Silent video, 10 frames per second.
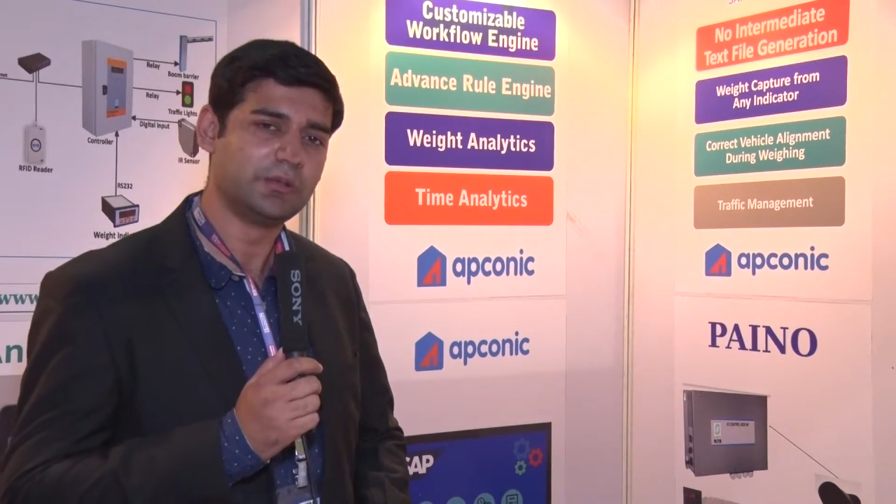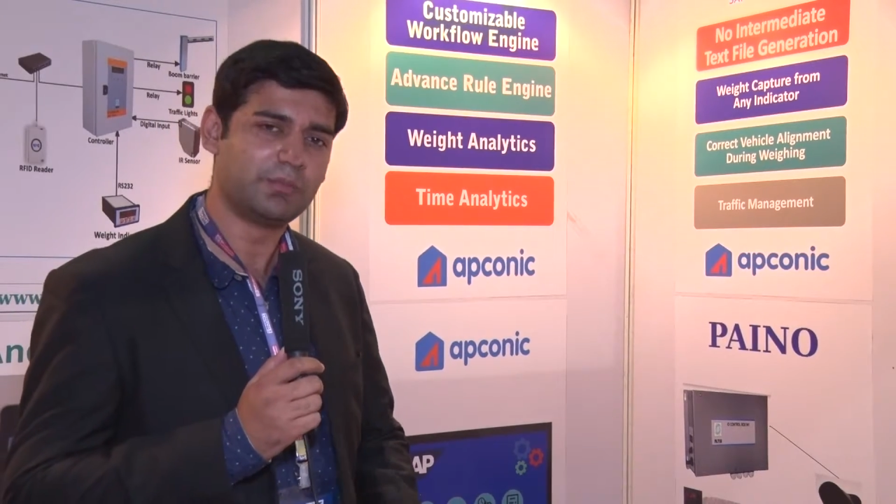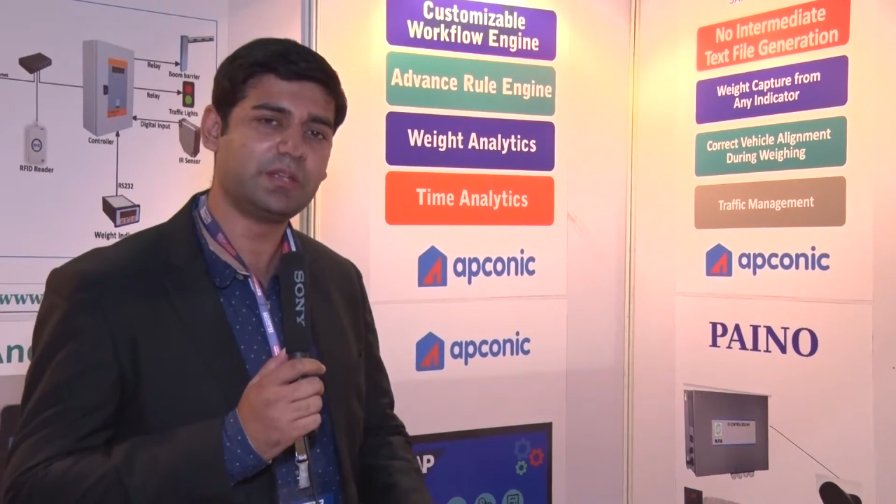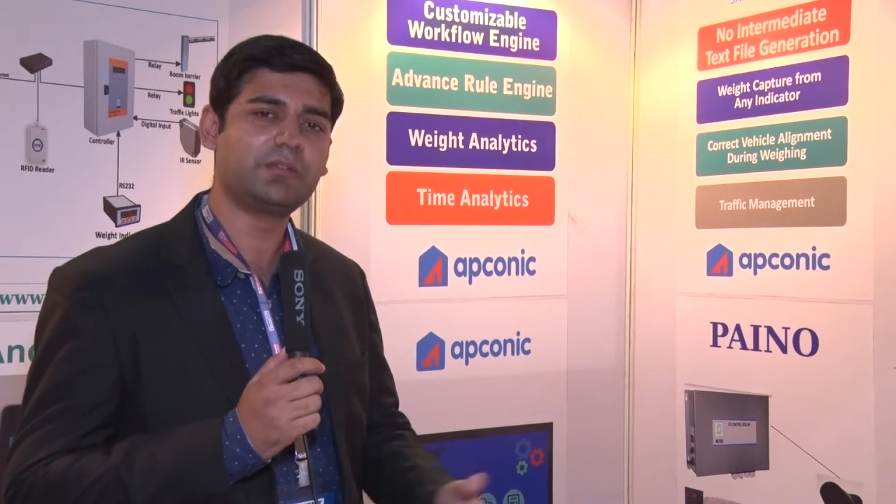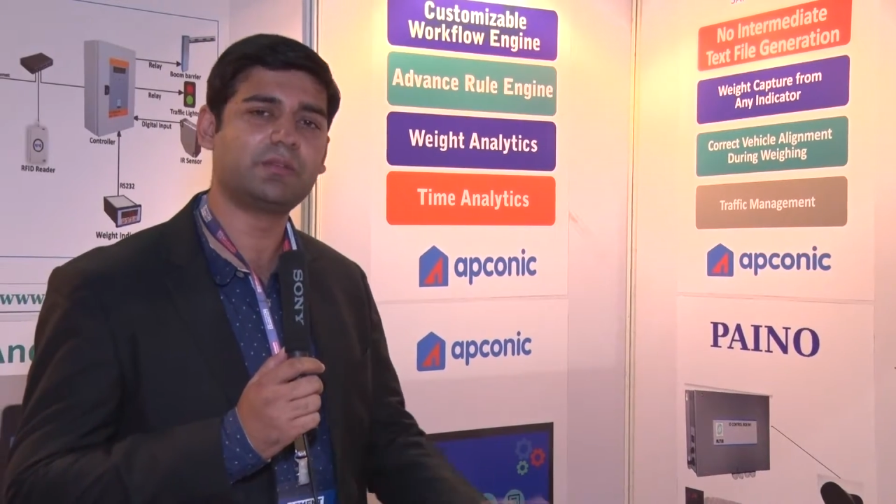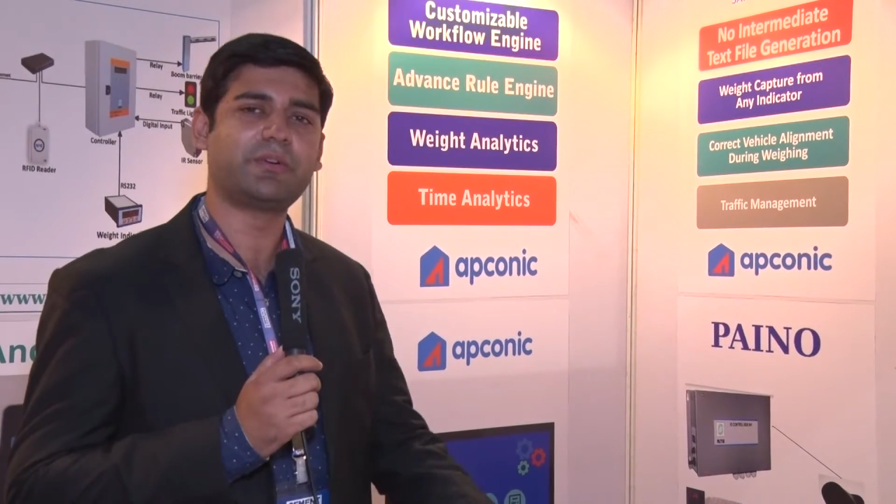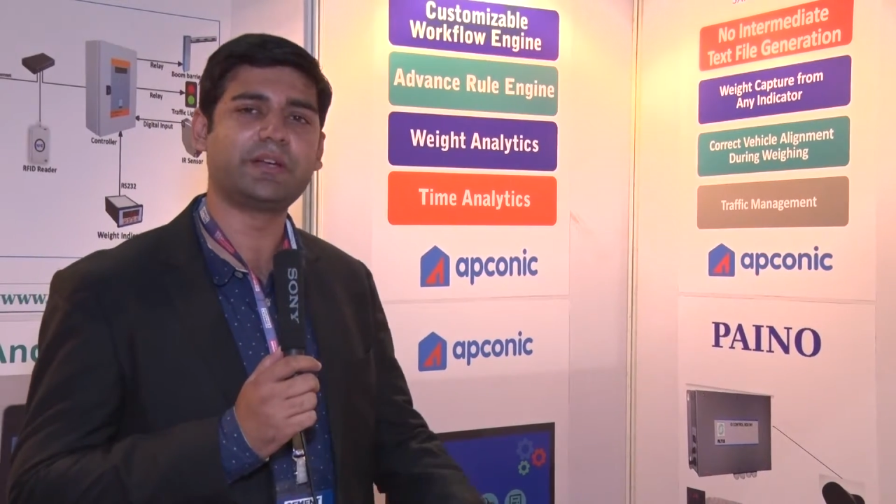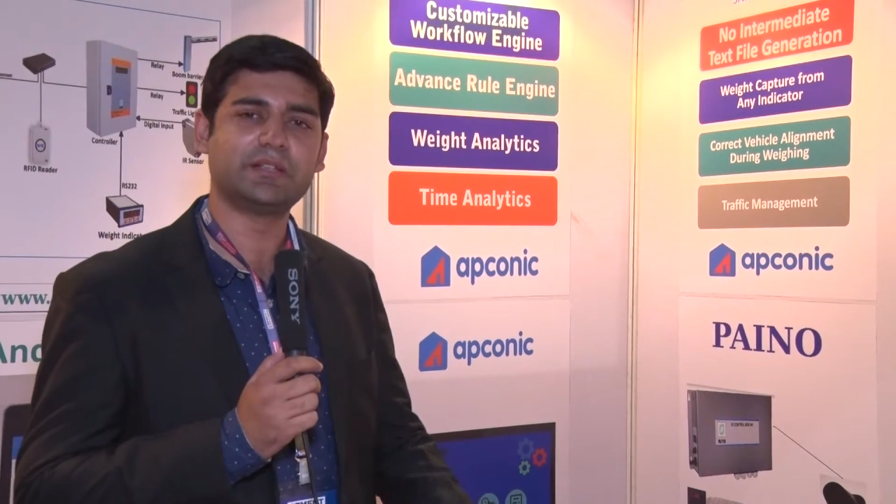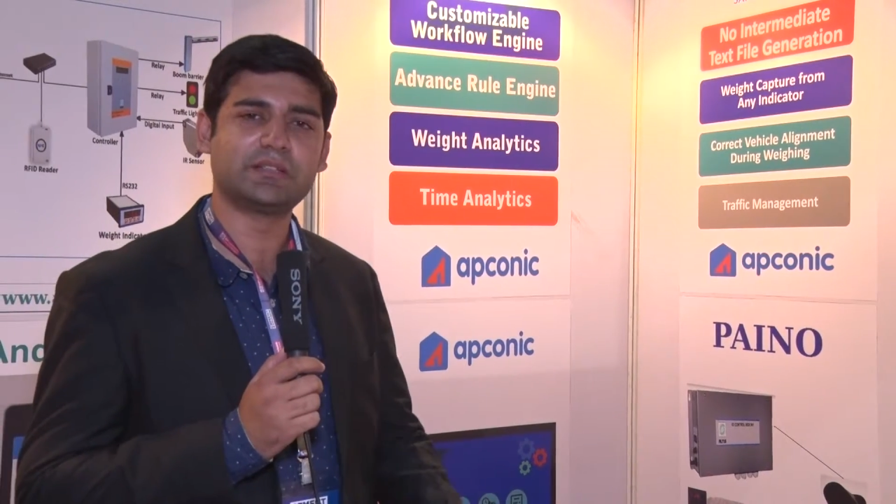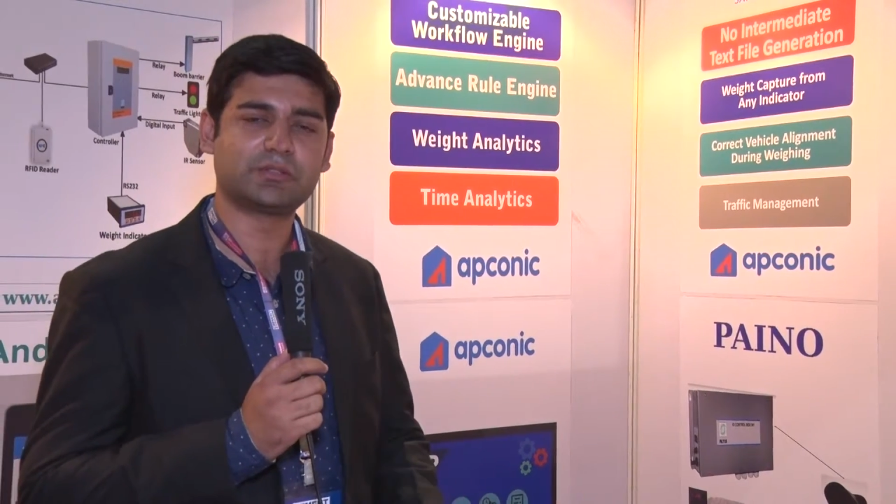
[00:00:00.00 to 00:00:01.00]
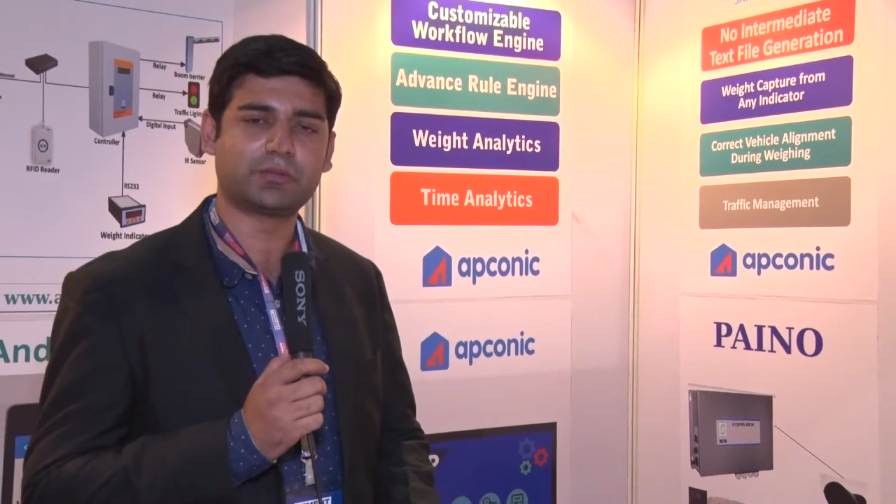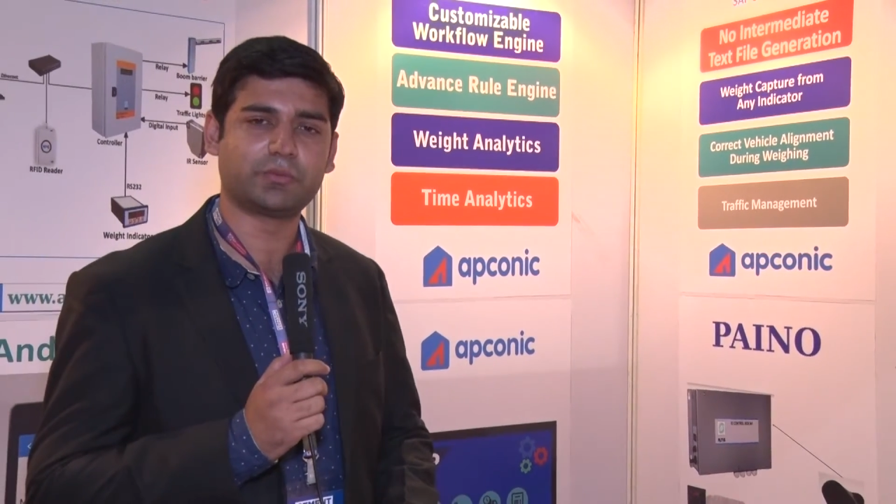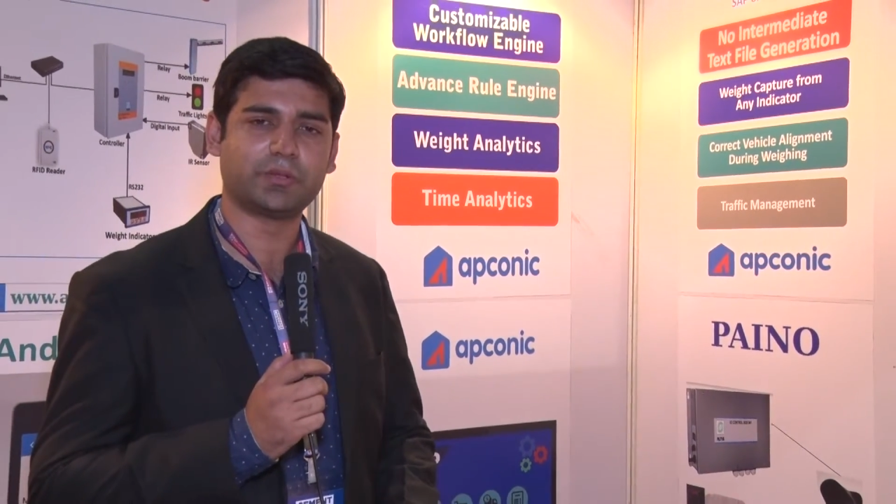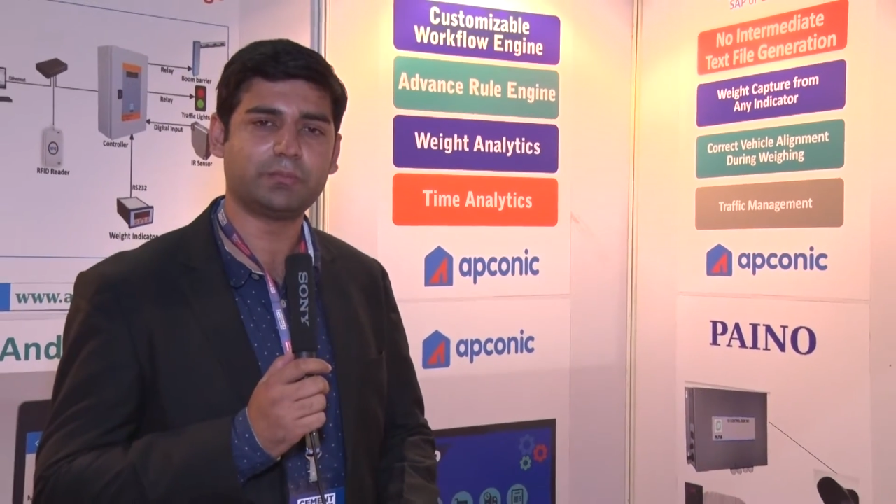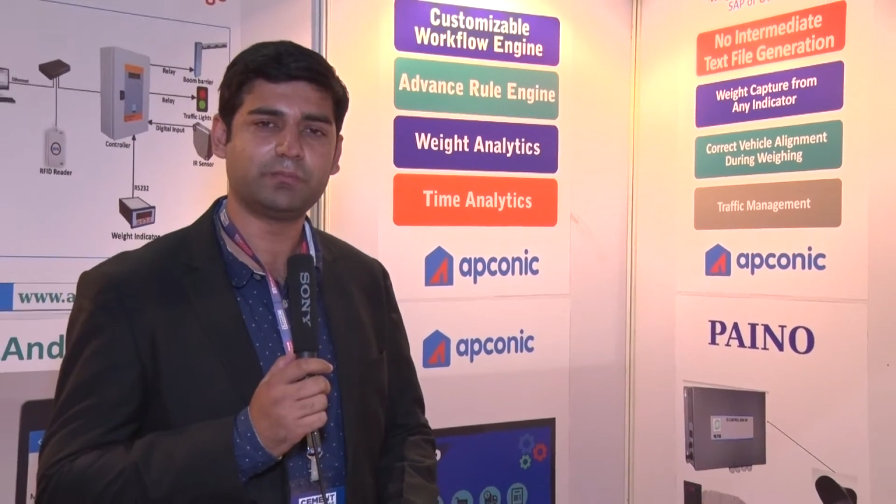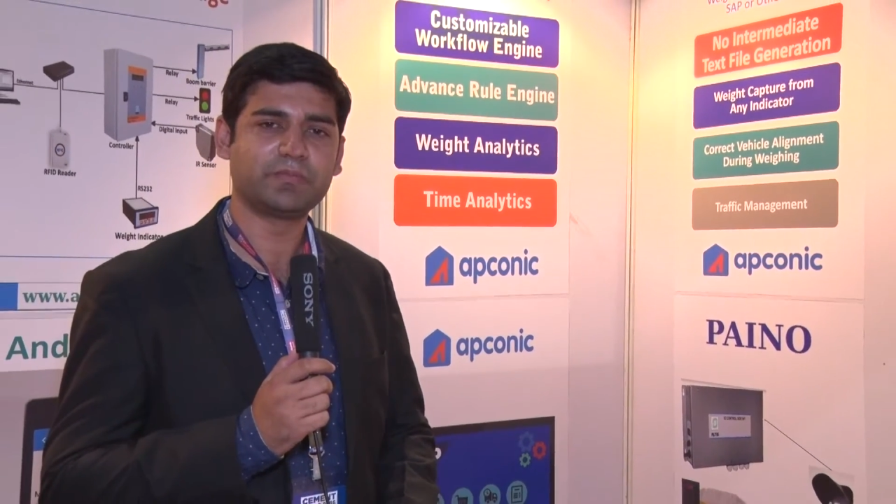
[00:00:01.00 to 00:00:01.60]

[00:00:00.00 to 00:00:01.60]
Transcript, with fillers: be defined as a software